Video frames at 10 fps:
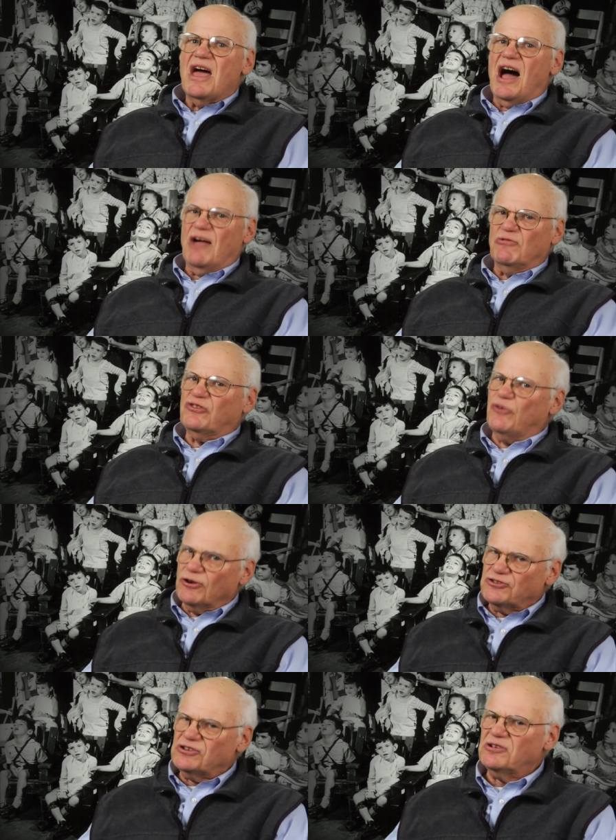I was
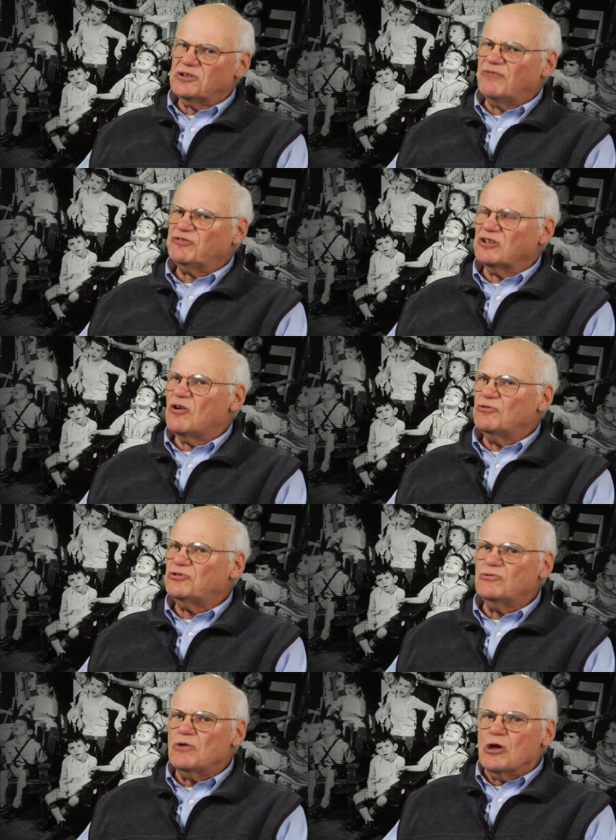fortunate enough to go
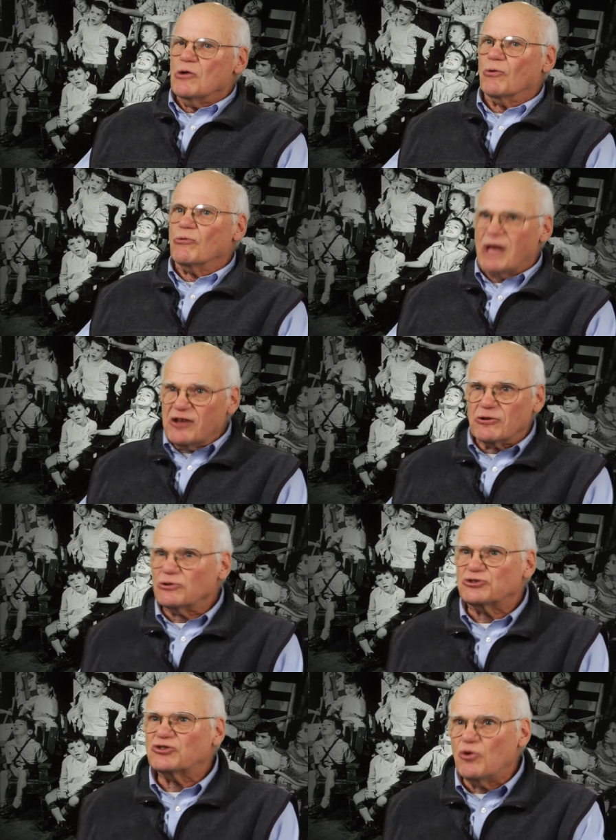to
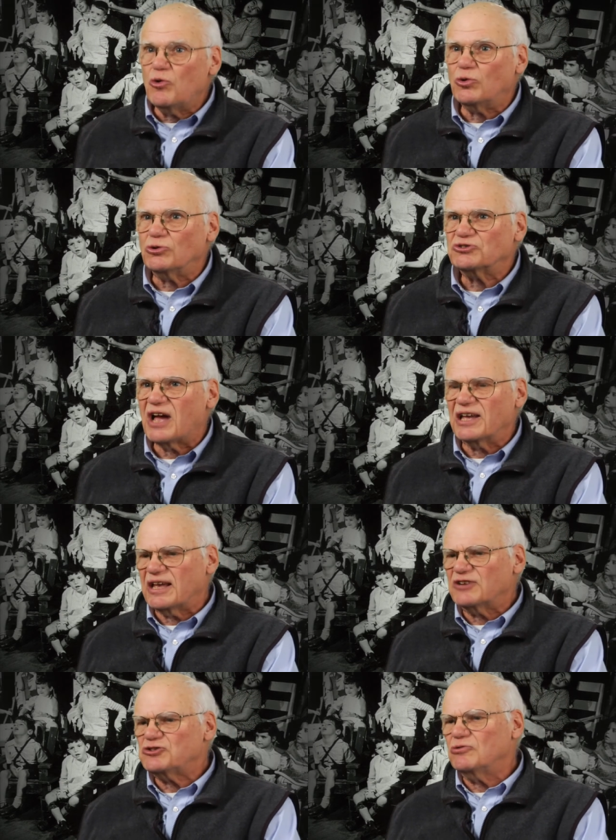regular schools, I
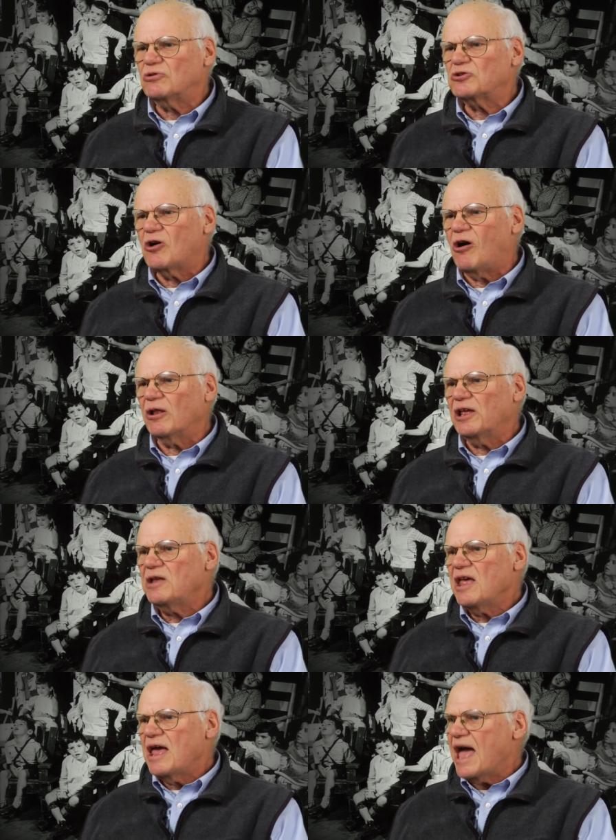guess you could call it.
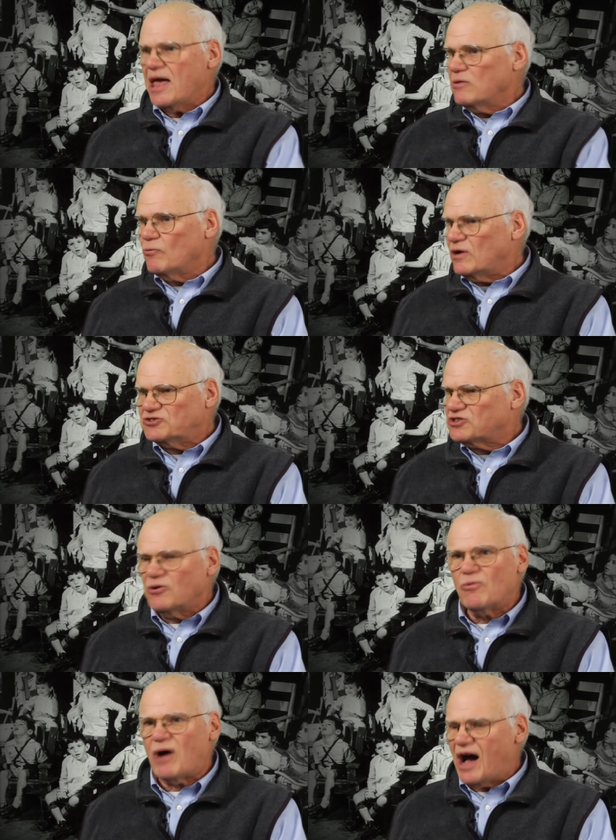And once in
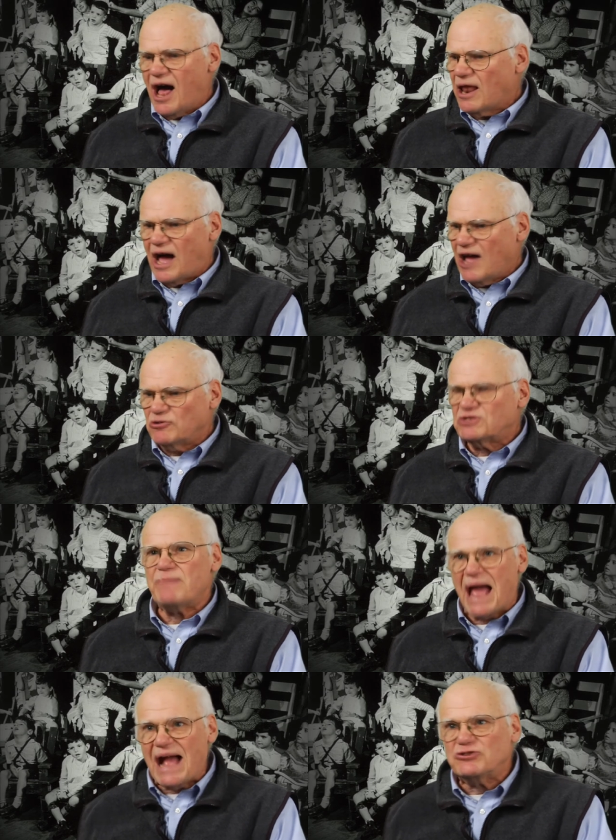a while, I was
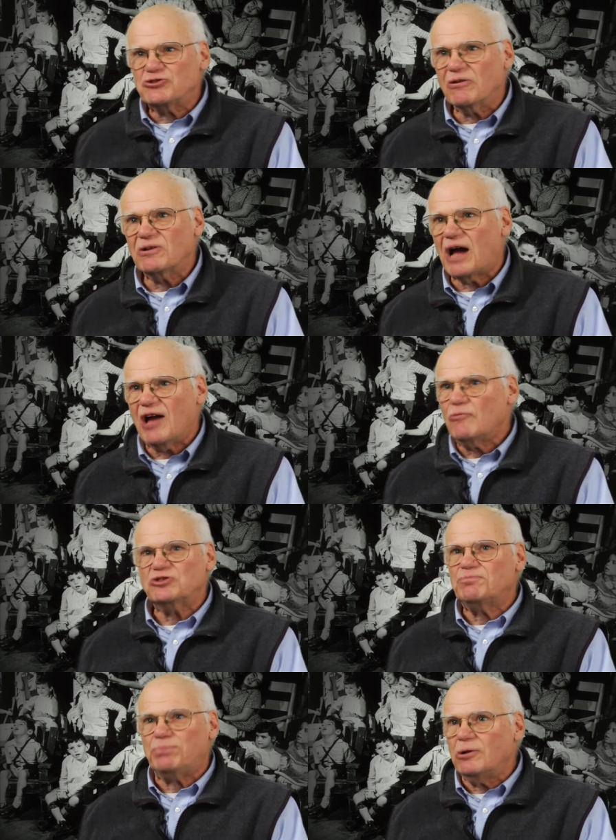badgered, I
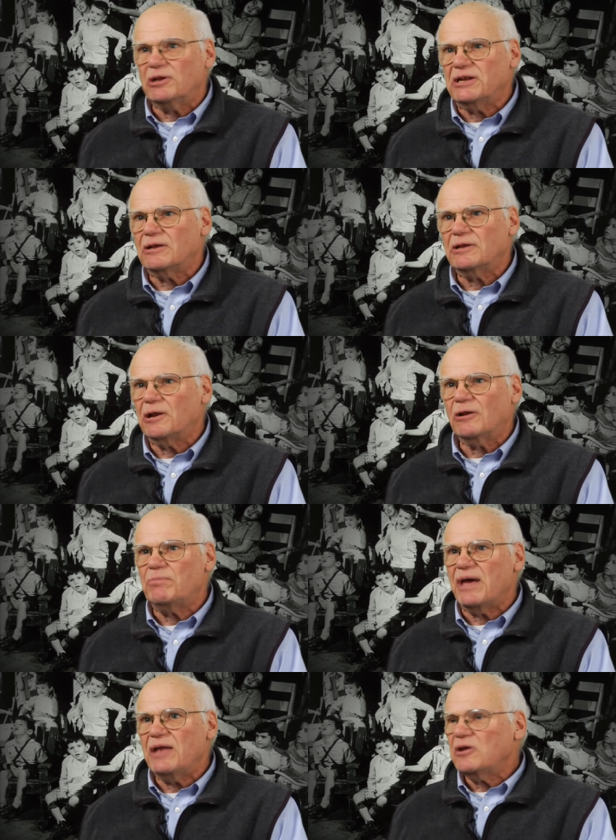was bullied a little
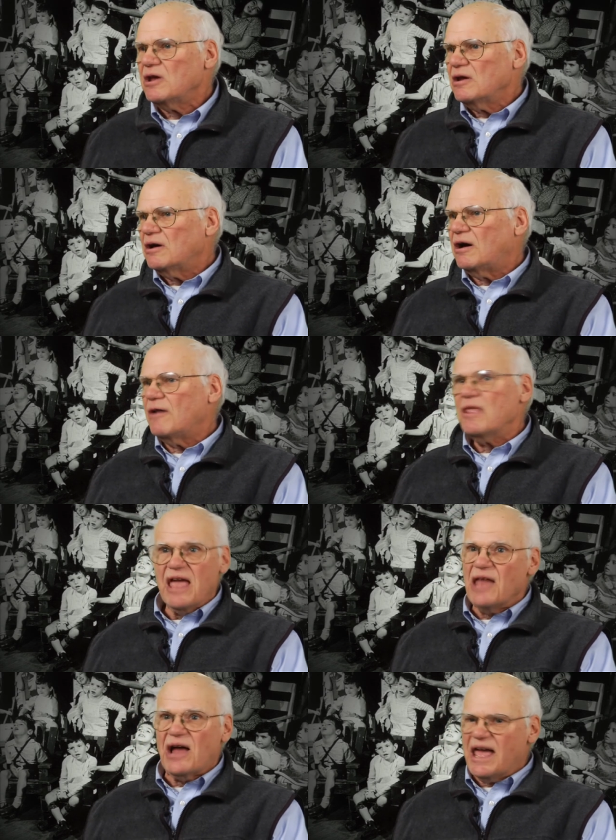bit, uh,
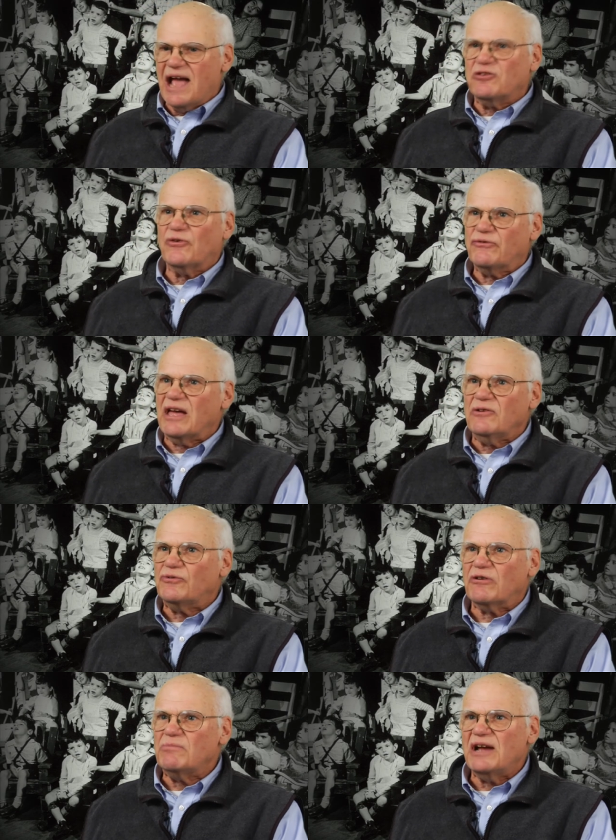and I had to fend
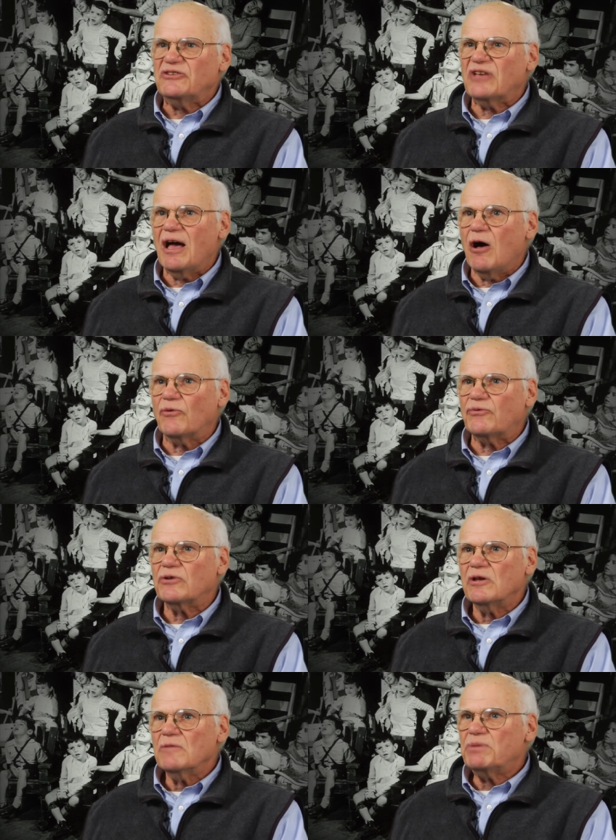for myself.
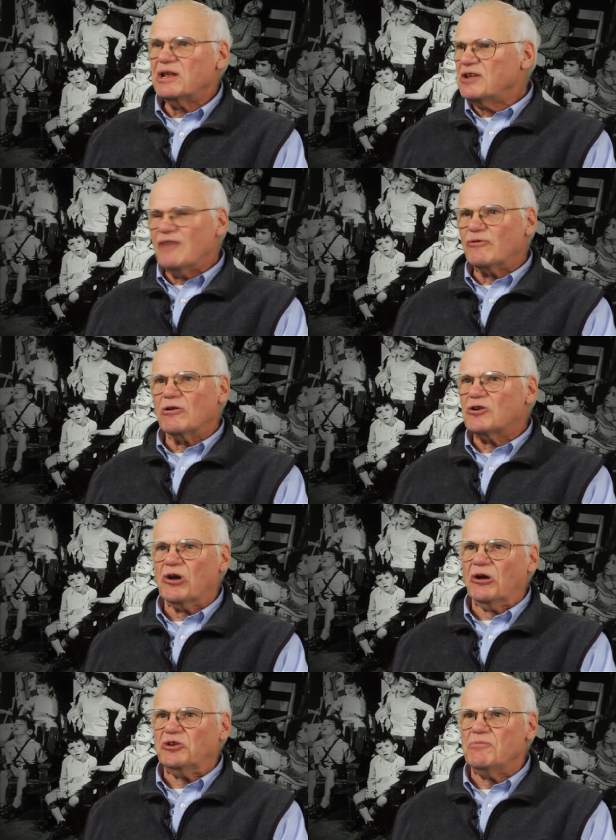But it never
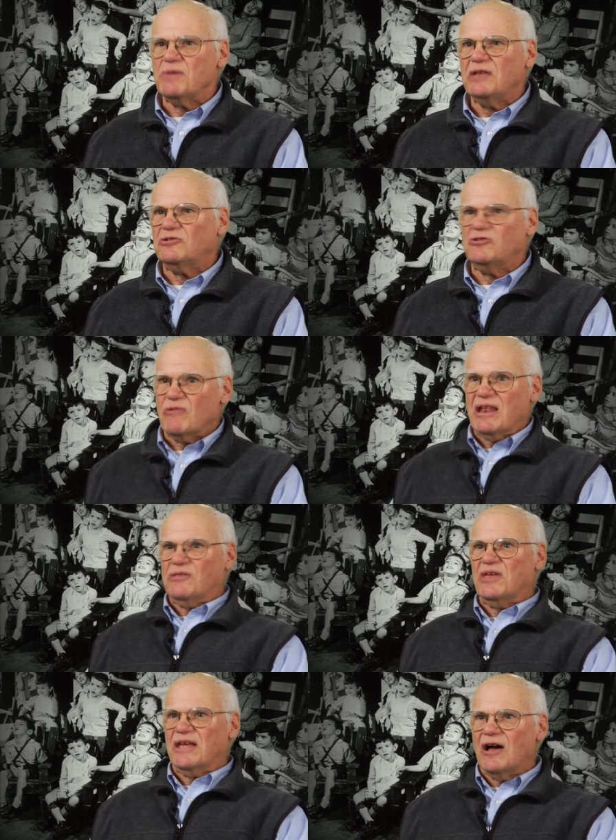occurred to me to do
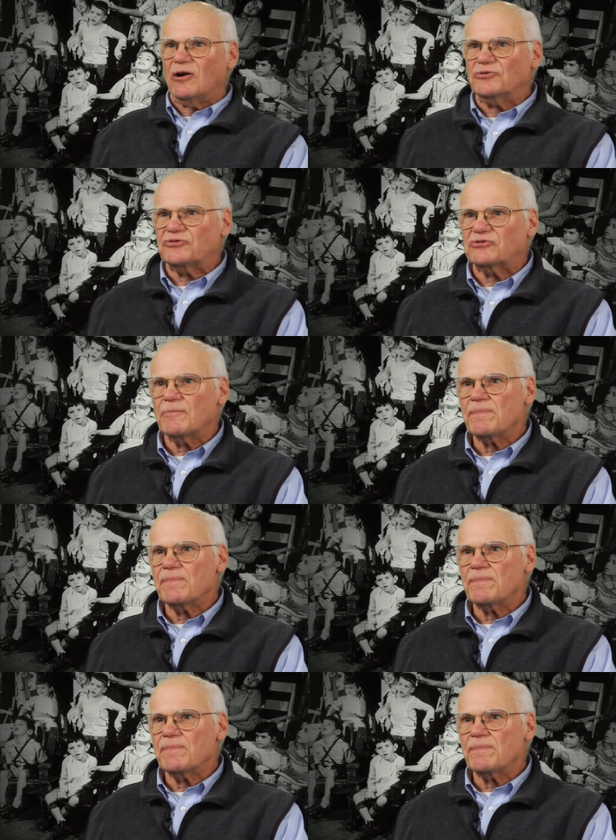anything else.